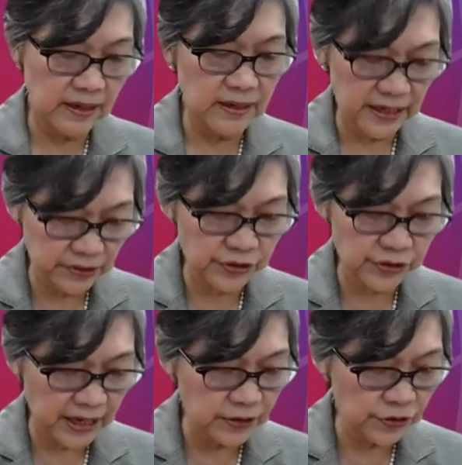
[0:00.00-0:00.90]

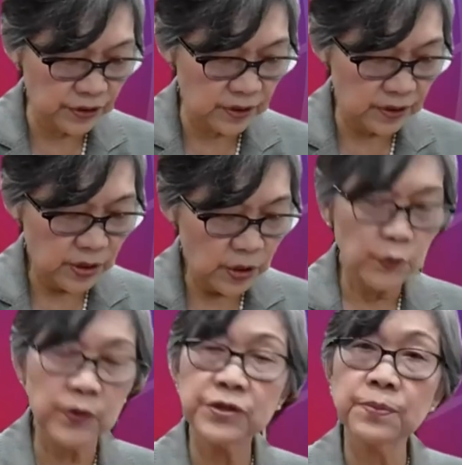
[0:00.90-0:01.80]
legislation,
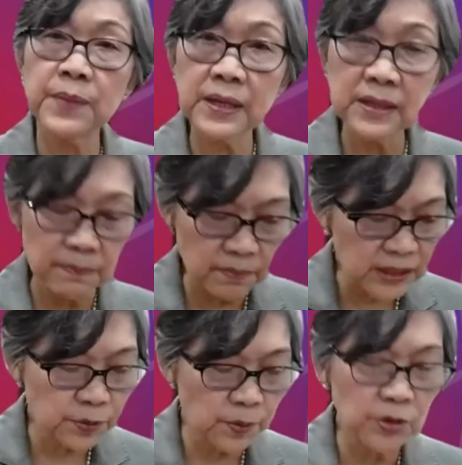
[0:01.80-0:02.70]
which made it
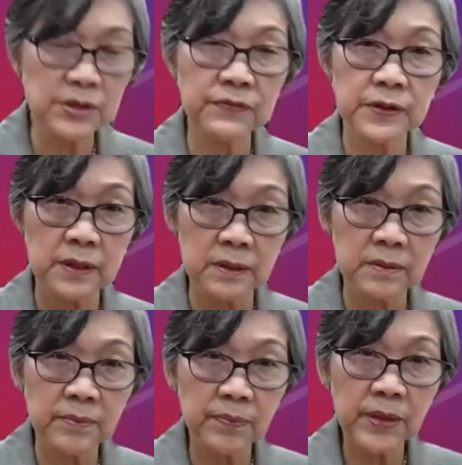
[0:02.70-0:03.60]
much more difficult,
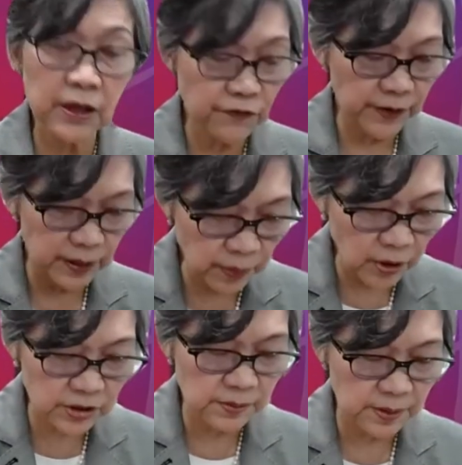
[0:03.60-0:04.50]
if
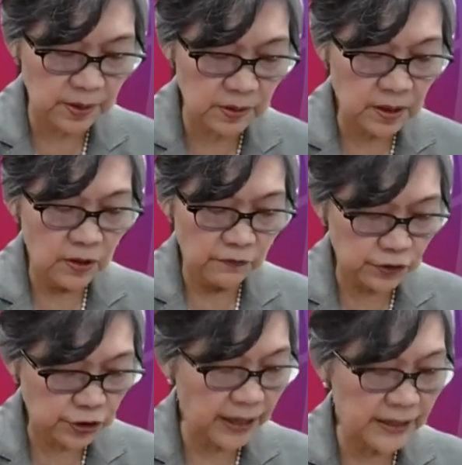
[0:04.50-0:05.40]
impossible, for
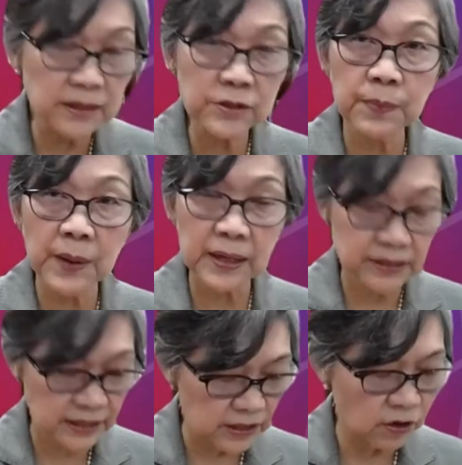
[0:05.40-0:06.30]
China to buy
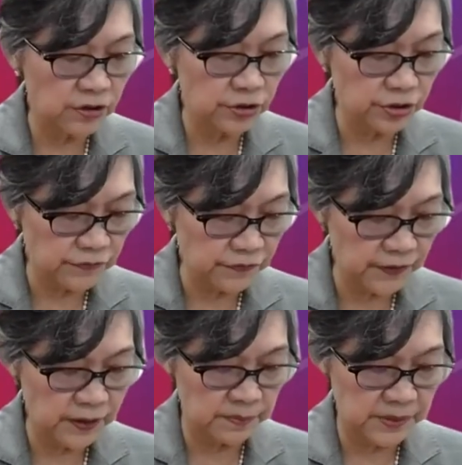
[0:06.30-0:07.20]
technology
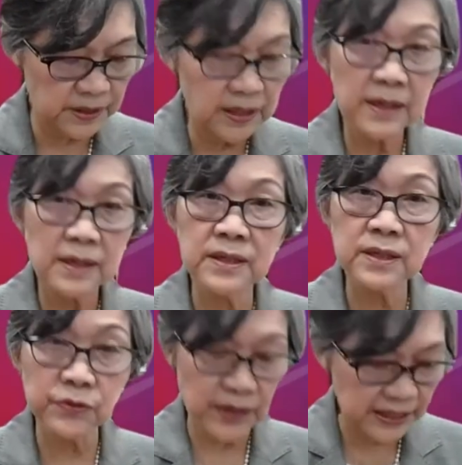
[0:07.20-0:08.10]
firms in the
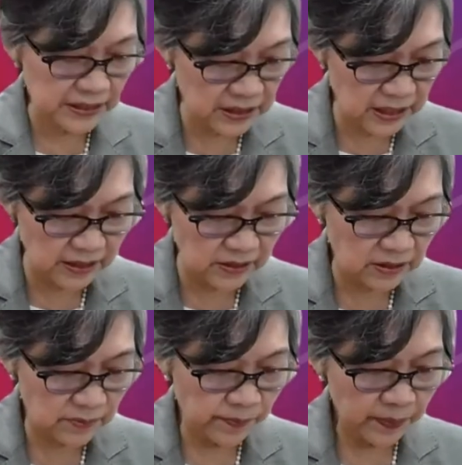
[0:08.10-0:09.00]
United
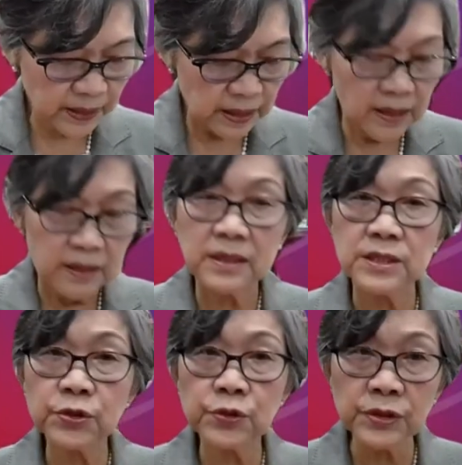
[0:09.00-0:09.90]
States. The
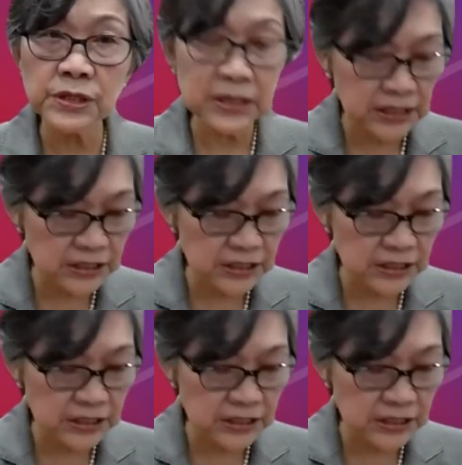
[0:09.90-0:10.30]
scrutiny